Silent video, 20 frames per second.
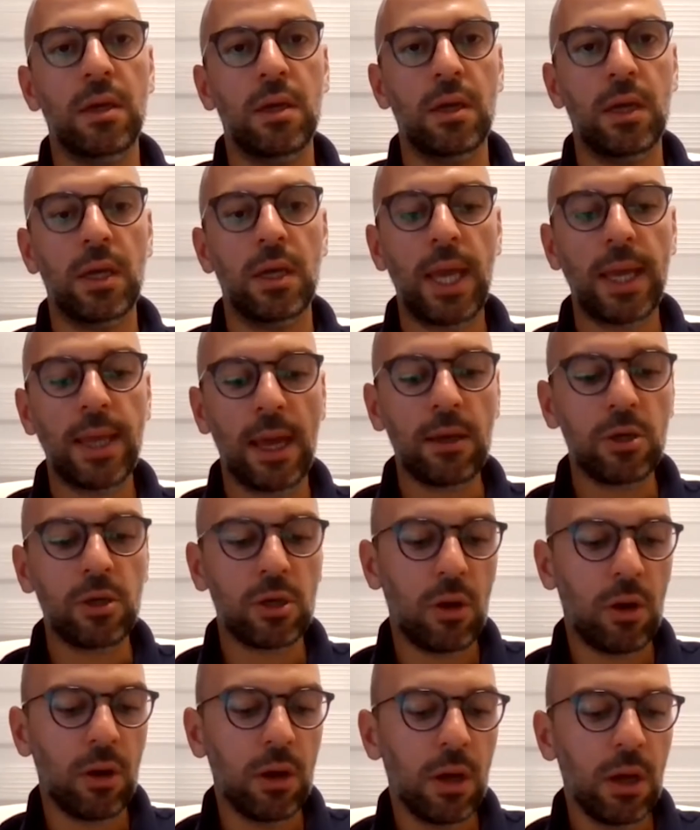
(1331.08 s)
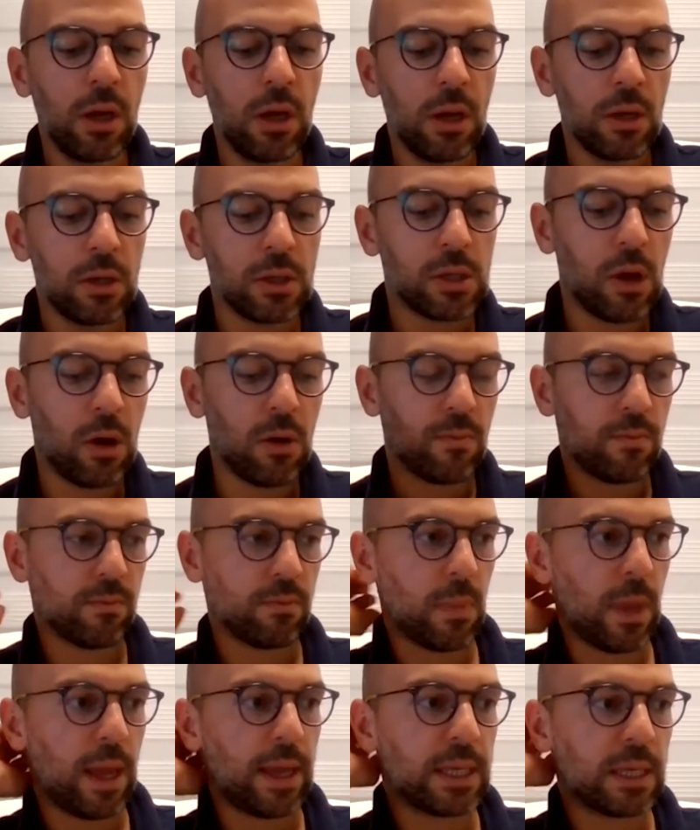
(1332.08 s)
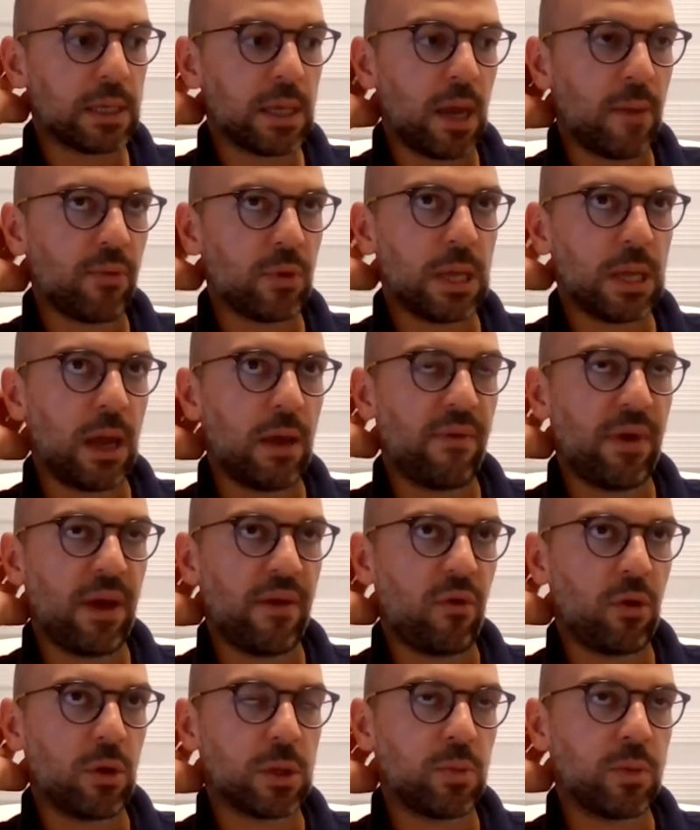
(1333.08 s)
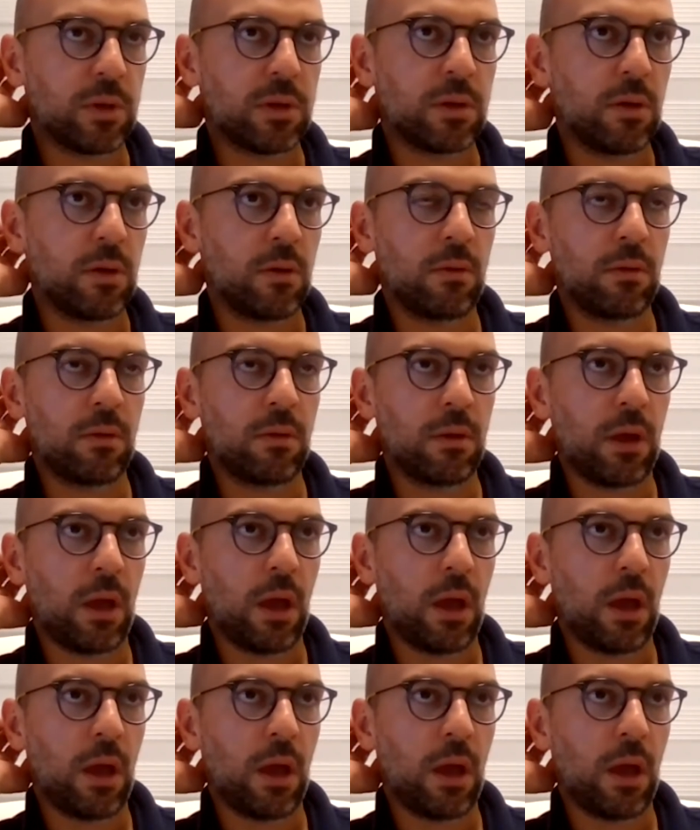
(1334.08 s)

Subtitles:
Yeah, sure. So as a Cyprus IVF Hospital,